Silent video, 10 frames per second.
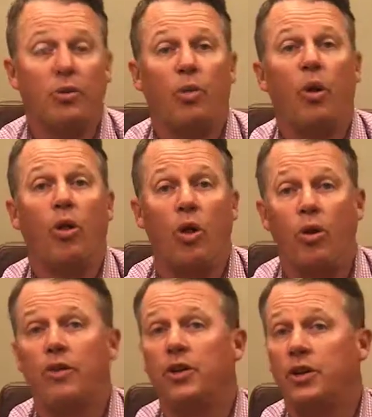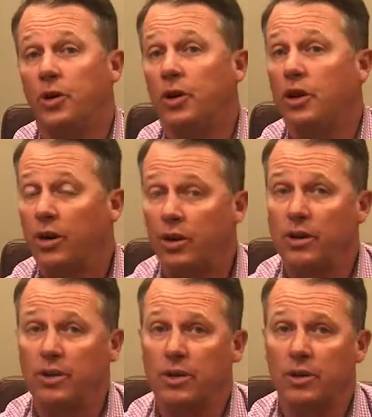roll over your
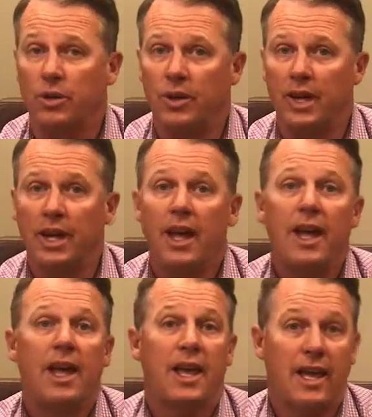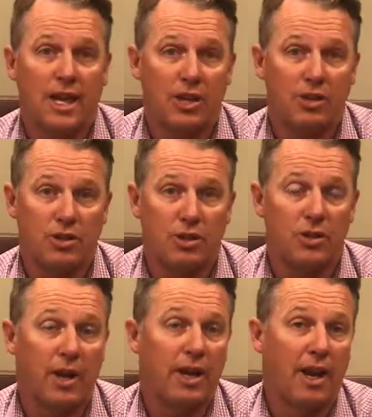current annuity
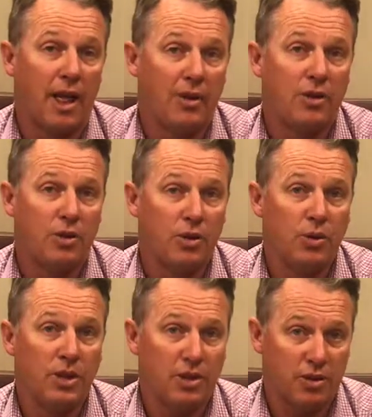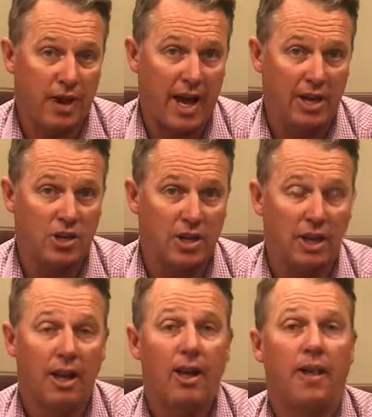into another annuity
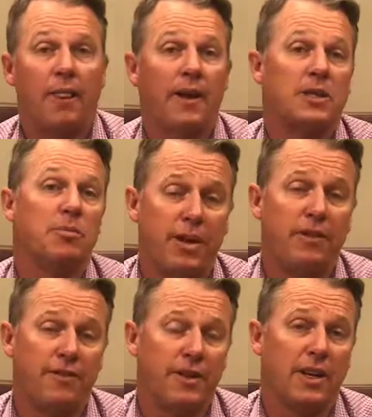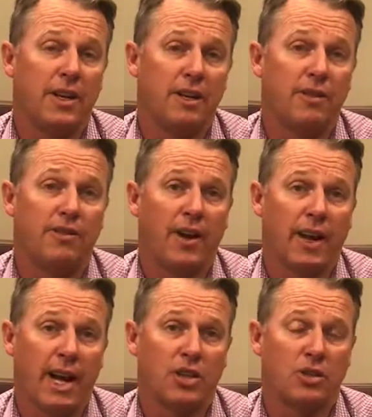strategy, thus benefiting your
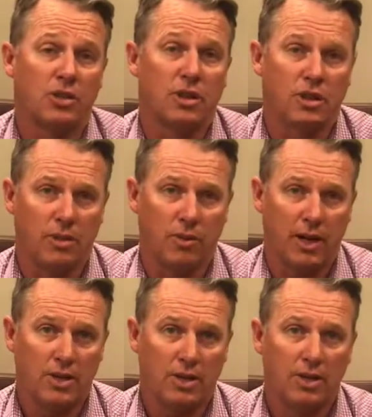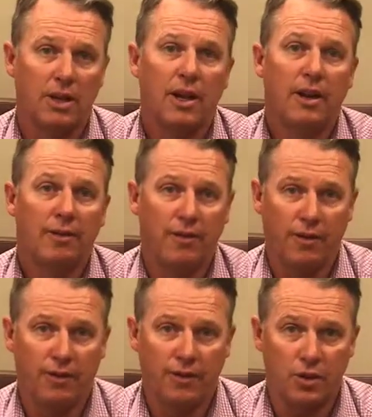financial situation for
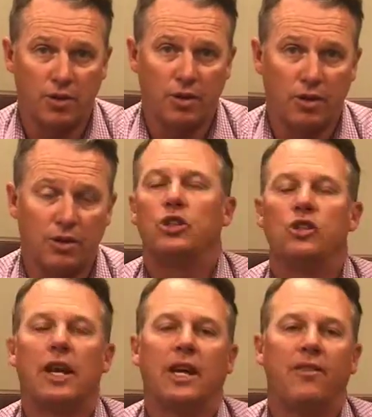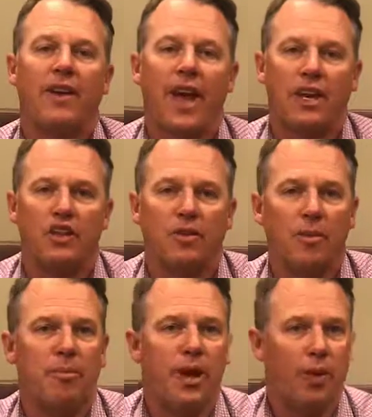the future, to take advantage of the
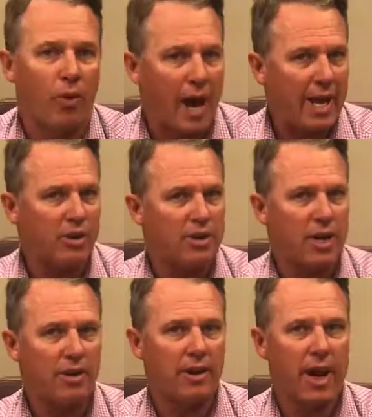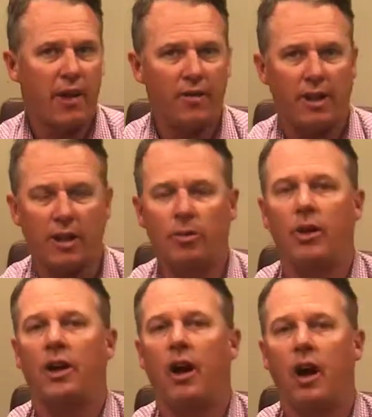better riders that are now
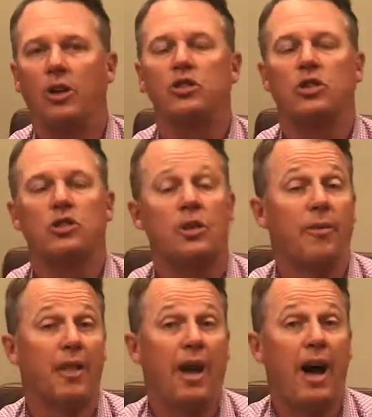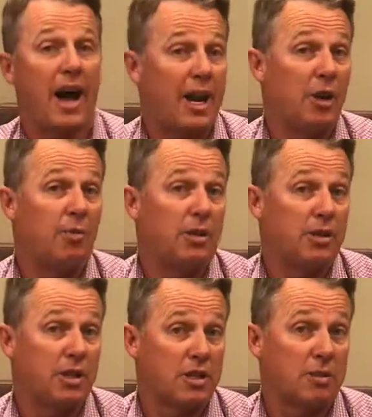available and also some of the higher
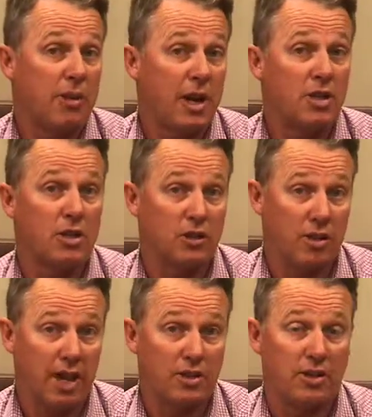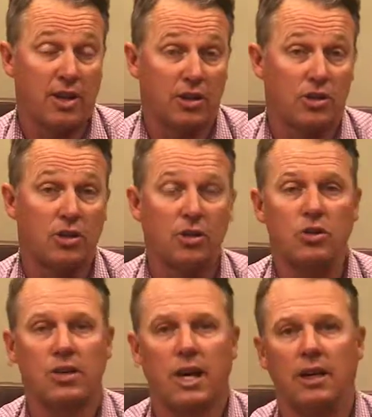participation rates that are
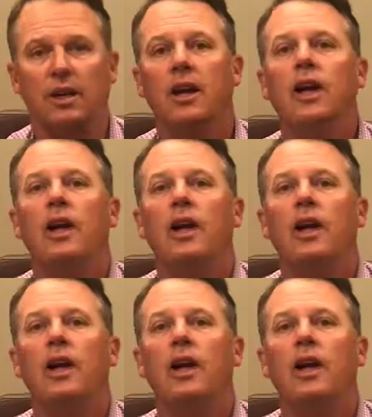associated